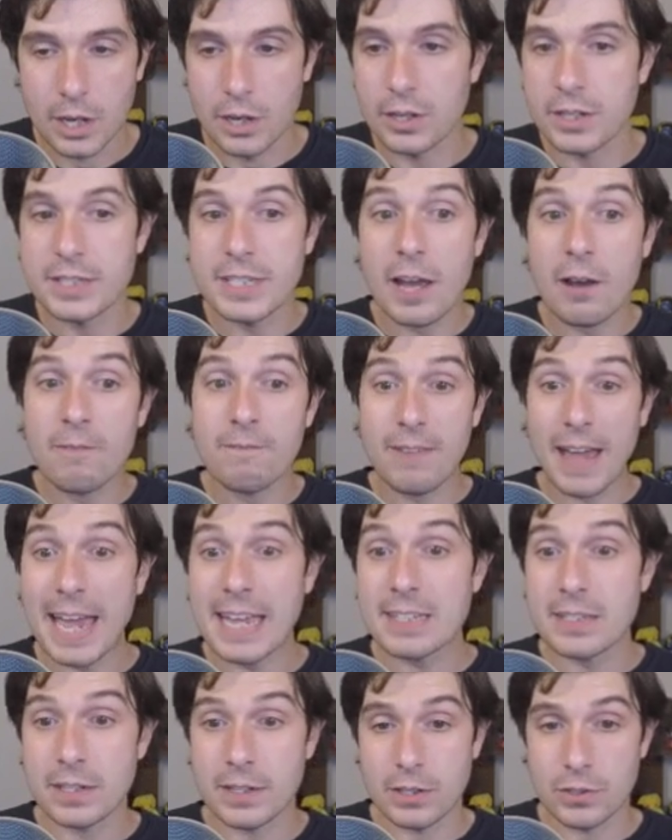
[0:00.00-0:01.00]
you can see how
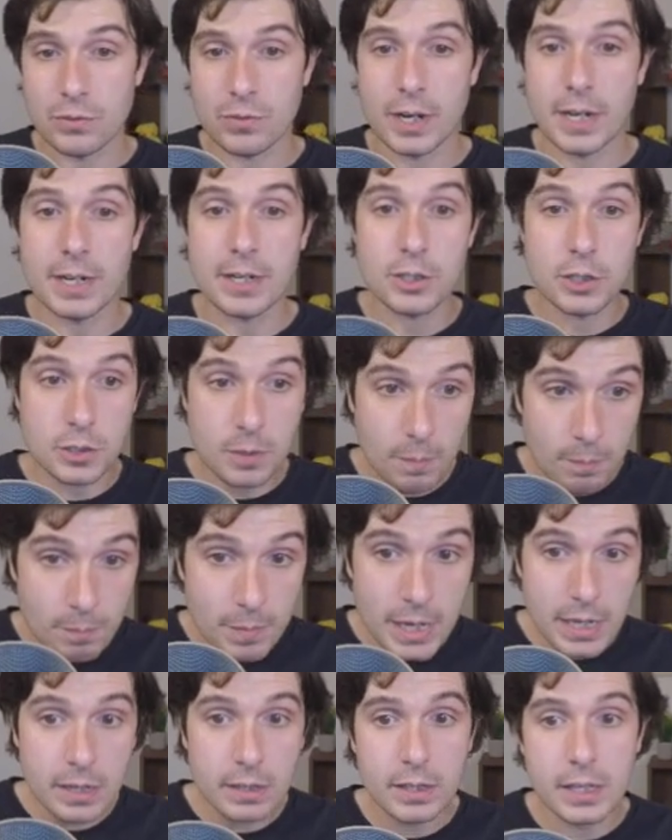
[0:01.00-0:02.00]
fast it is, right? It just
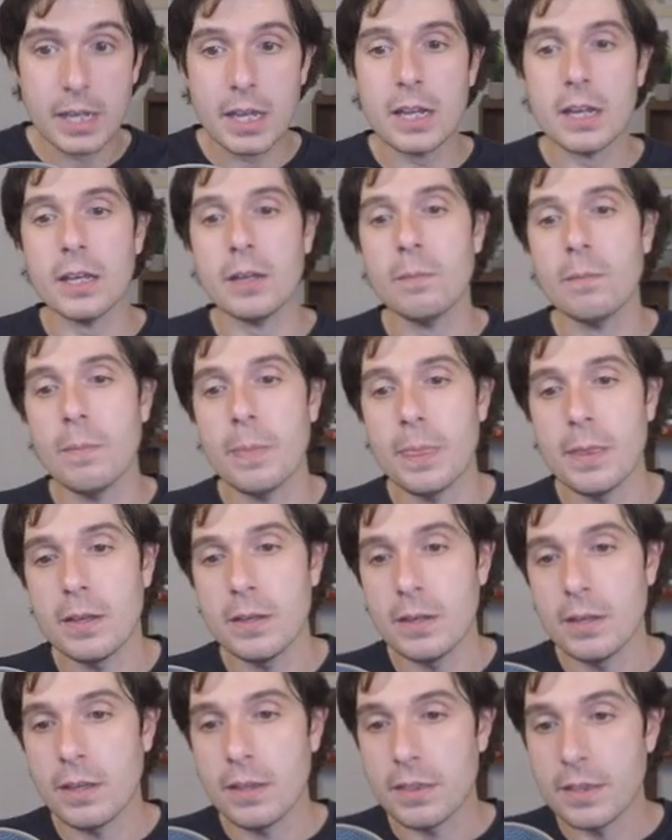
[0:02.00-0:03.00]
immediately hit it.
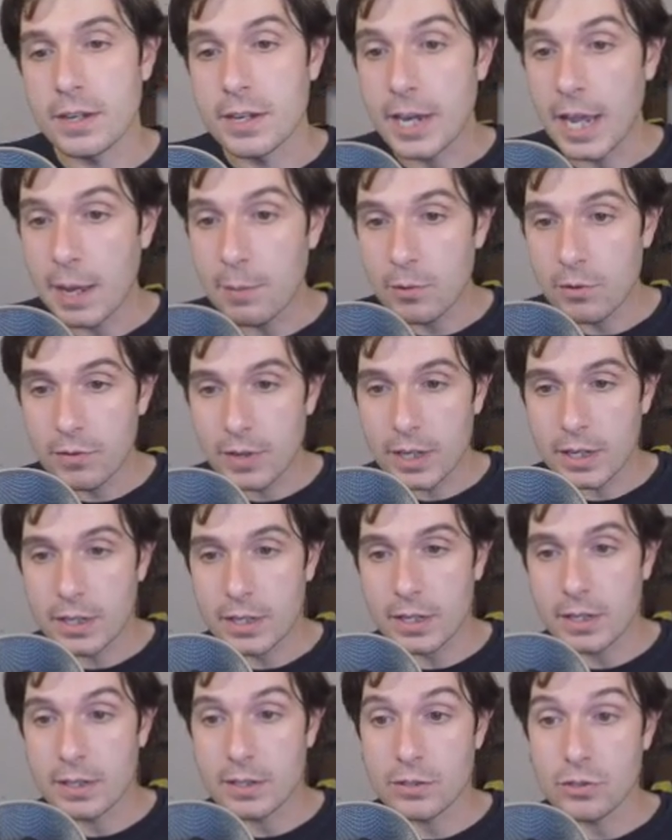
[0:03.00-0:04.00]
The name of it
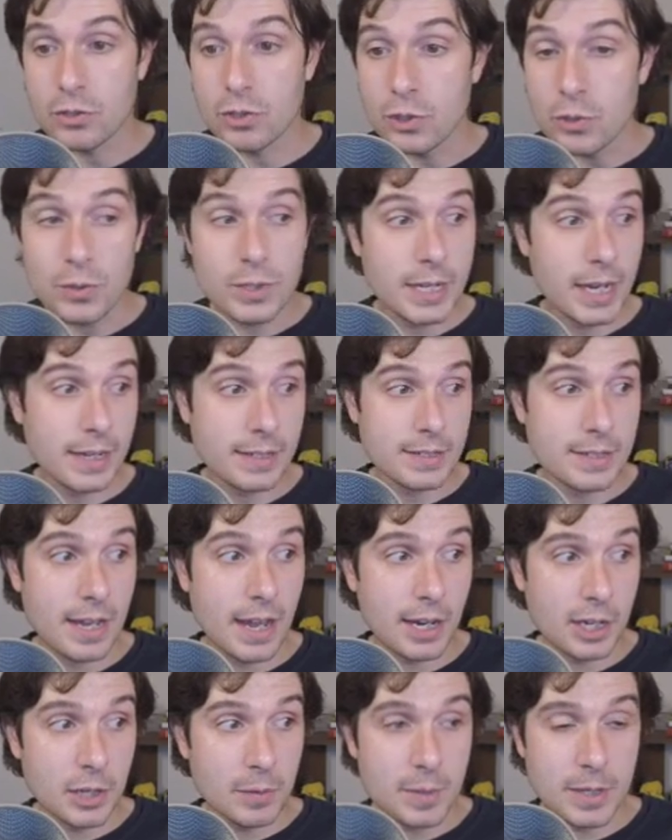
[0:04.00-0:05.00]
is new text
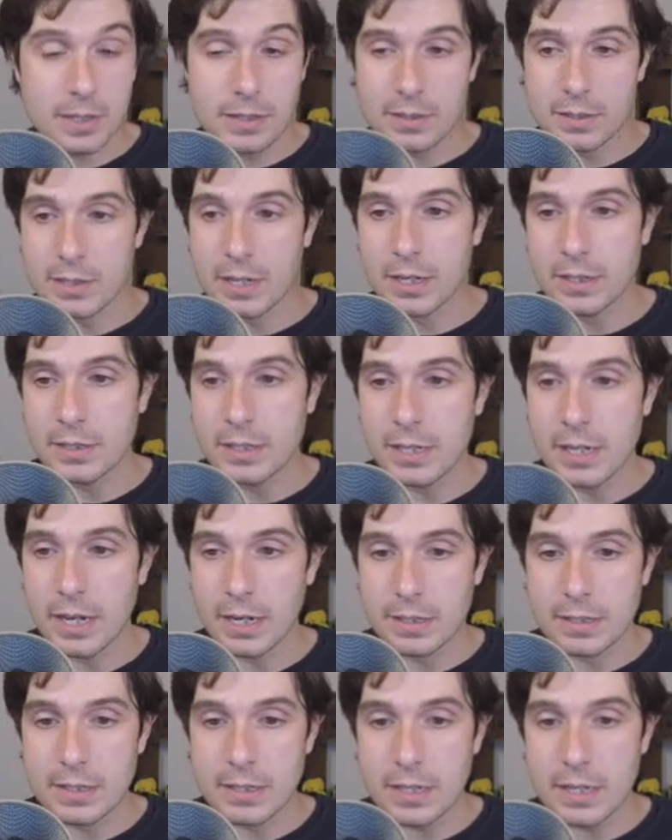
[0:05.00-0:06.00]

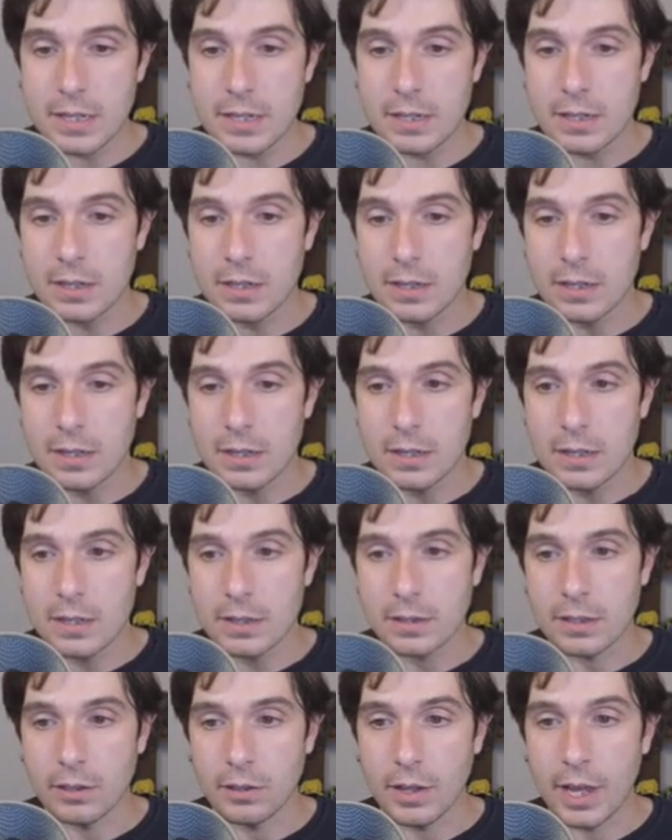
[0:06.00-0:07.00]
document.txt.
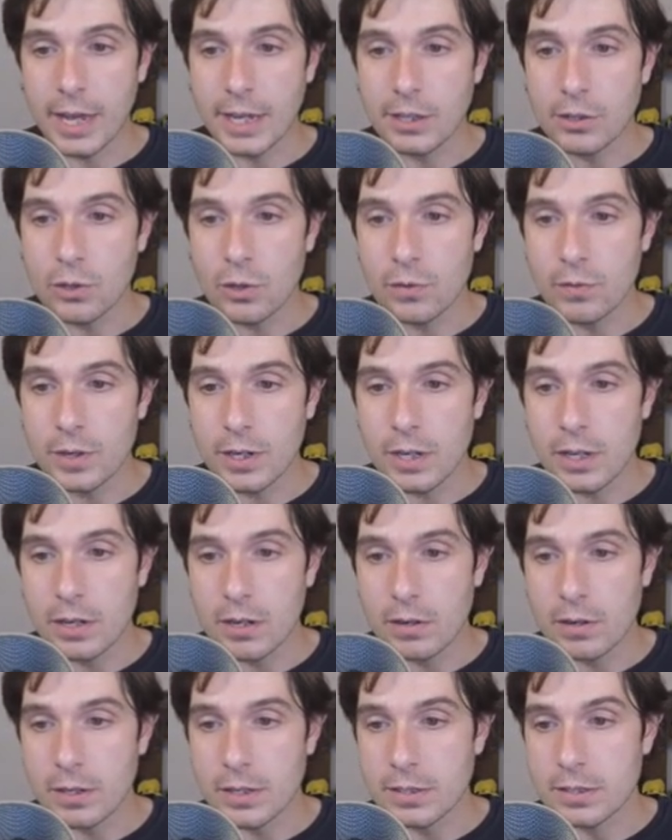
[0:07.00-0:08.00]
The length over
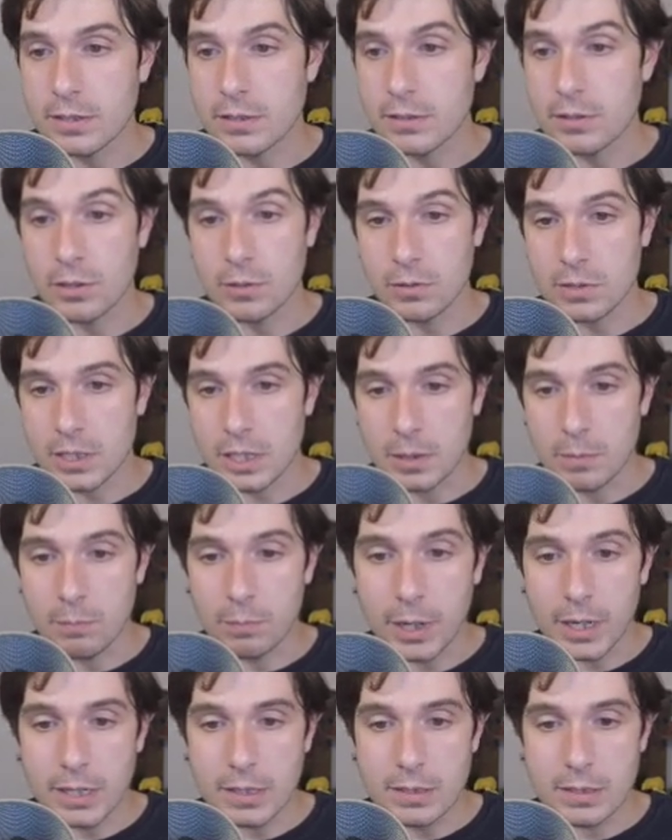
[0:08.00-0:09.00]
here is 13
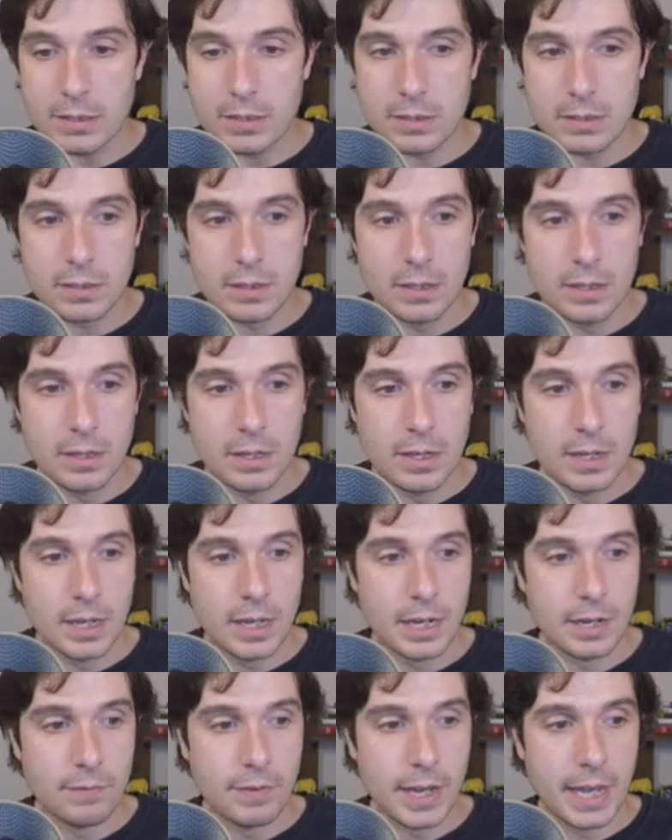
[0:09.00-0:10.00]
bytes.
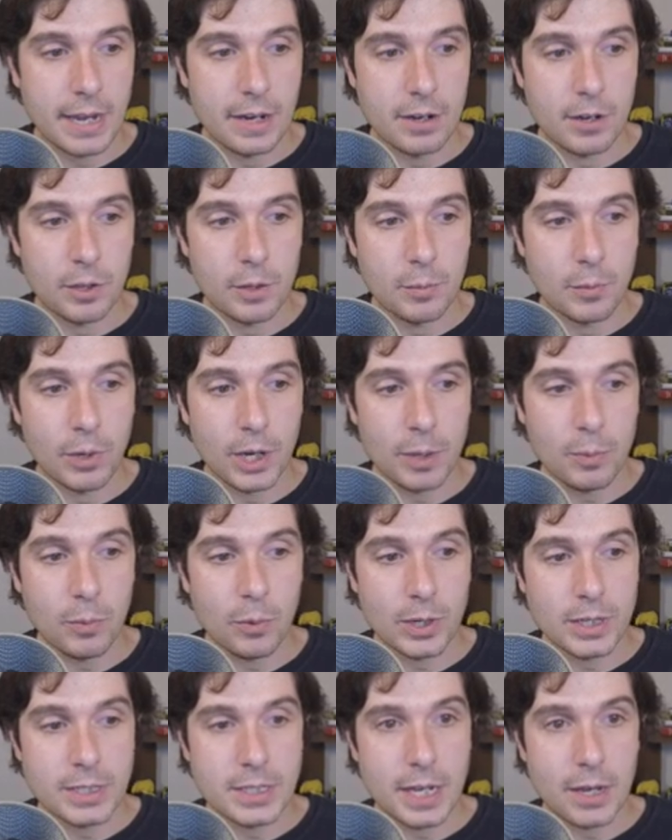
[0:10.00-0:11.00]
And if I add another
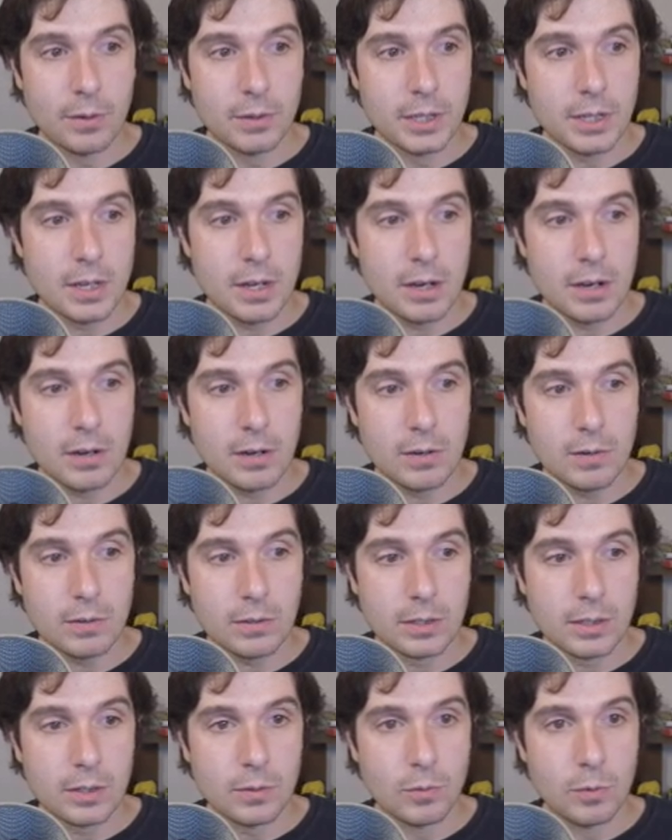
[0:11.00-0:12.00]
breakpoint down here,
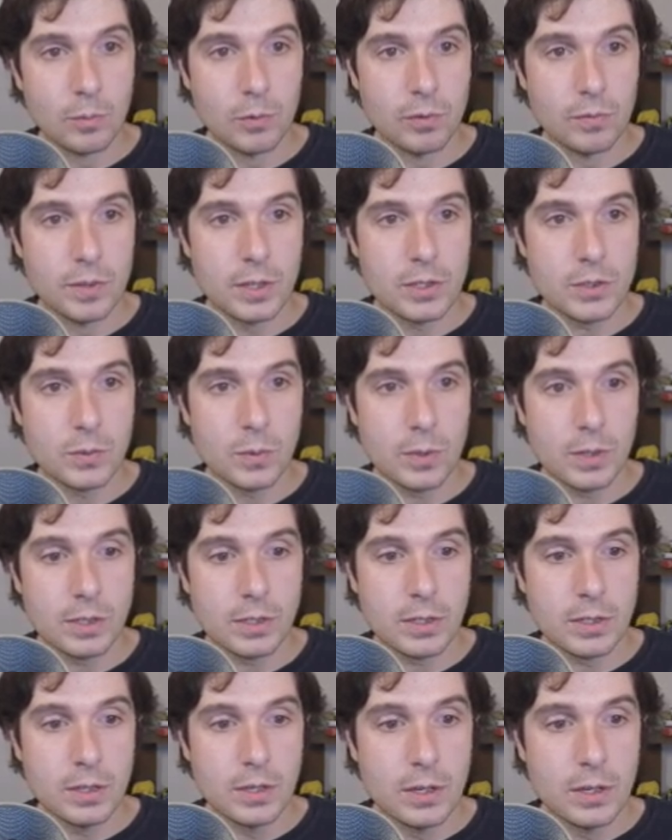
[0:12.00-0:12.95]
remove this one,